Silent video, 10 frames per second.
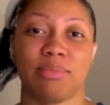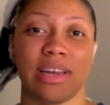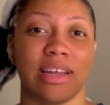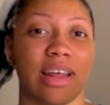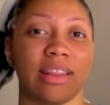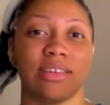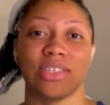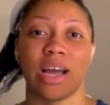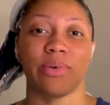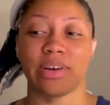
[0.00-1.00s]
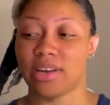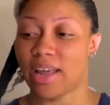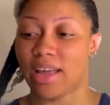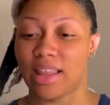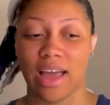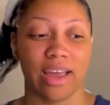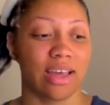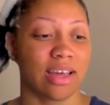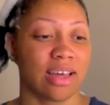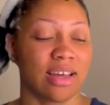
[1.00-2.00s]
getting another shower today. Like,
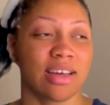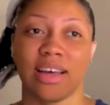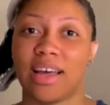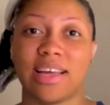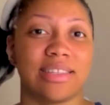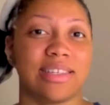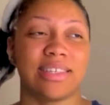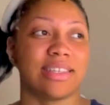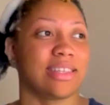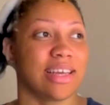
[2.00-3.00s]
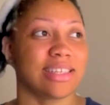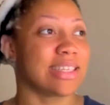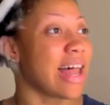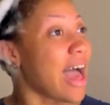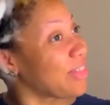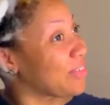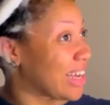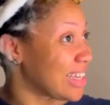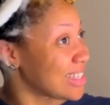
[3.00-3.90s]
it's lathering.